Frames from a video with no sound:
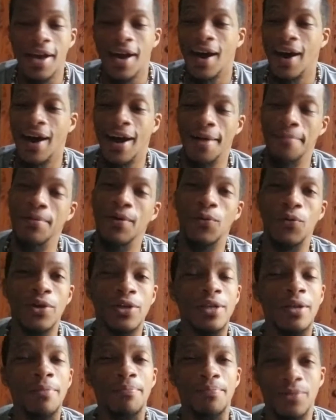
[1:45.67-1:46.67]
But we're
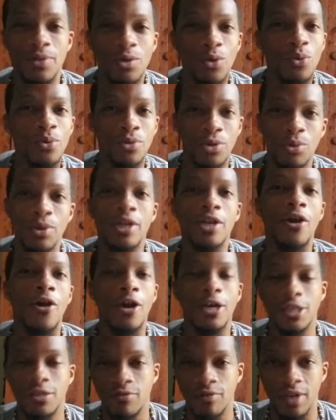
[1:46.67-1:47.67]
going to do 3
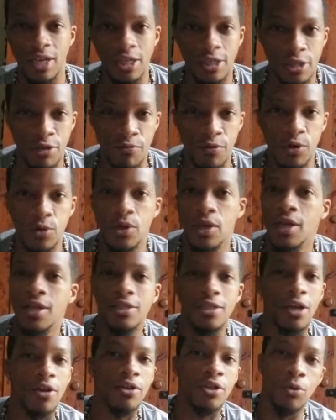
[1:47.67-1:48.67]
cards for each of you,
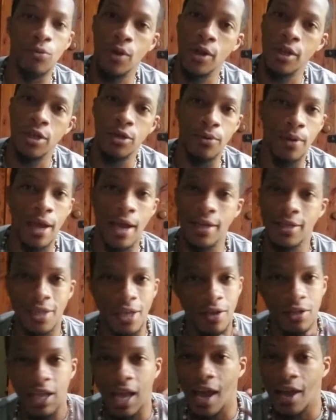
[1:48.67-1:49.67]
tell you where you're at,
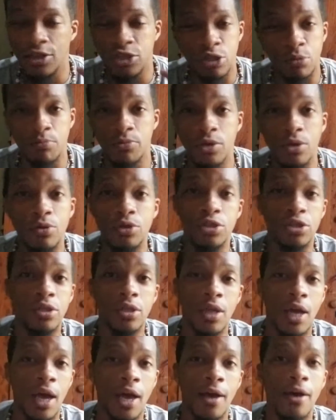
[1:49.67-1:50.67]
tell you how
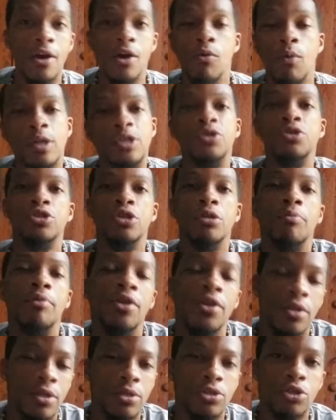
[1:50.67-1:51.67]
what you should
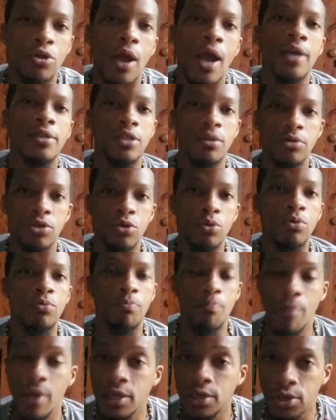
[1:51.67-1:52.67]
be trying to do
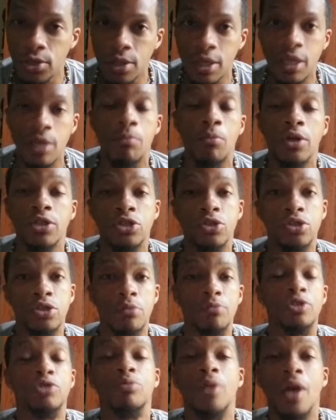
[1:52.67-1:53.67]
mentally, and what you
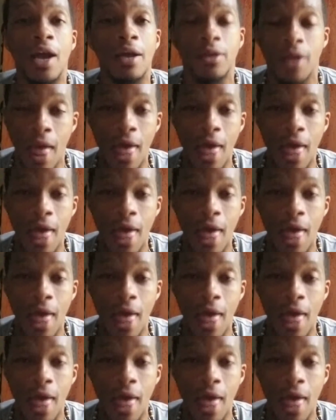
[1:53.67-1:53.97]
should try,